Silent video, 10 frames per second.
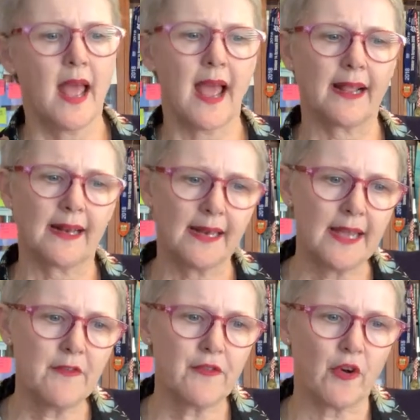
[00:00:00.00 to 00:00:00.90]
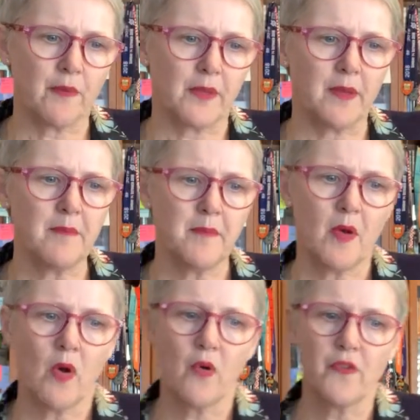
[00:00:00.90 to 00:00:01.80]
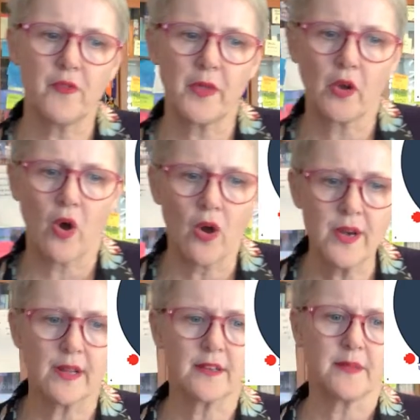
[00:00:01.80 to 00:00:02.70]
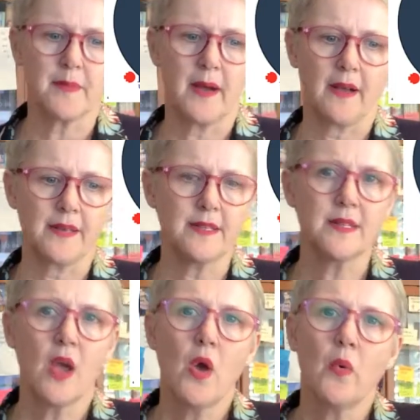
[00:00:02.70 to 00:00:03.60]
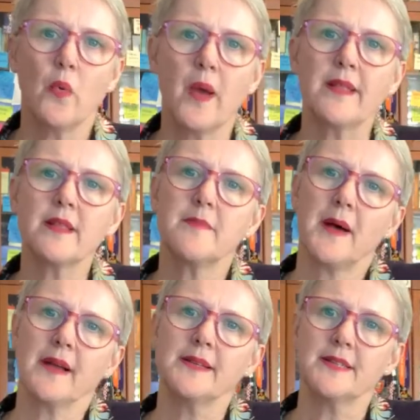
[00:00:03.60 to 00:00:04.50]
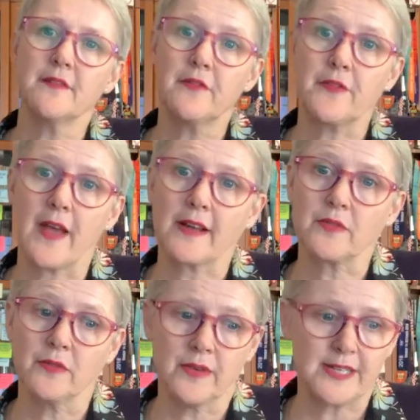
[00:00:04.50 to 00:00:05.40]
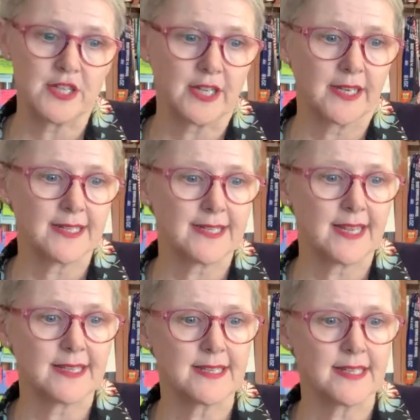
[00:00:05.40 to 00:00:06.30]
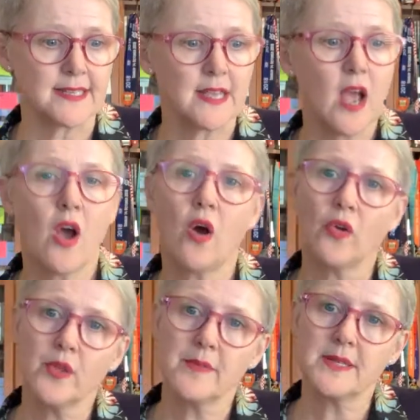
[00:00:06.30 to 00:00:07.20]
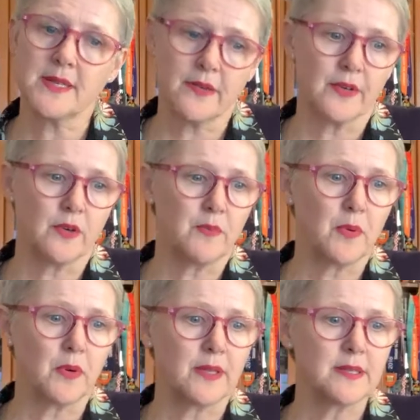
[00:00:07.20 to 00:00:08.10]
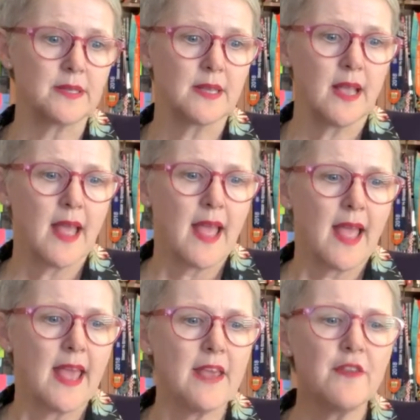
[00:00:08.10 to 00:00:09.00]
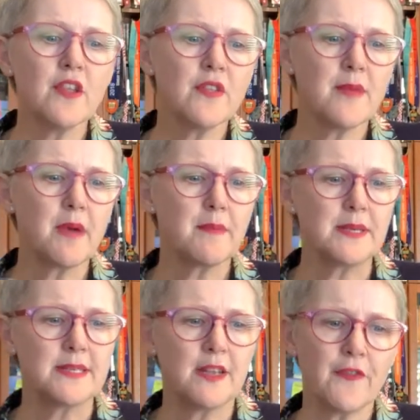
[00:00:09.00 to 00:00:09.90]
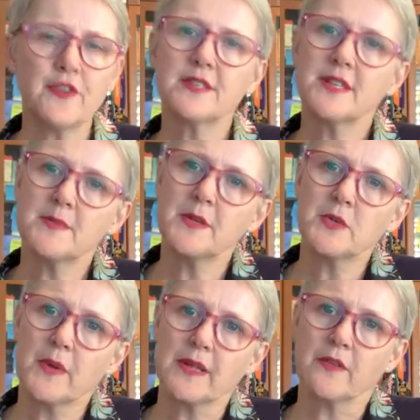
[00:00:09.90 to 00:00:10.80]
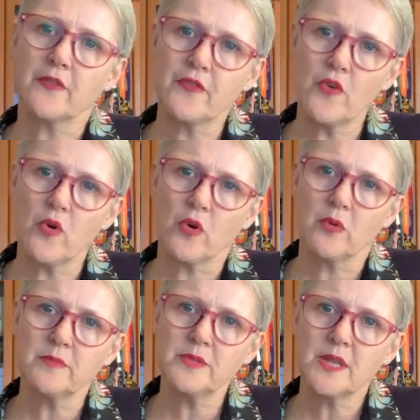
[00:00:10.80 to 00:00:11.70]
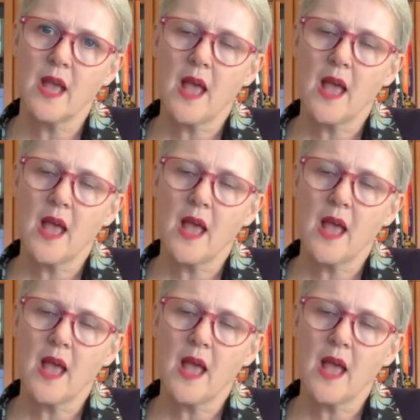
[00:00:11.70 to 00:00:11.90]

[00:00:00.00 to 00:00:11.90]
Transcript: and glean from them, or from the conduct of the parties, whether the parties in fact reached a consensus on the material points. Even though there might be differences between the forms,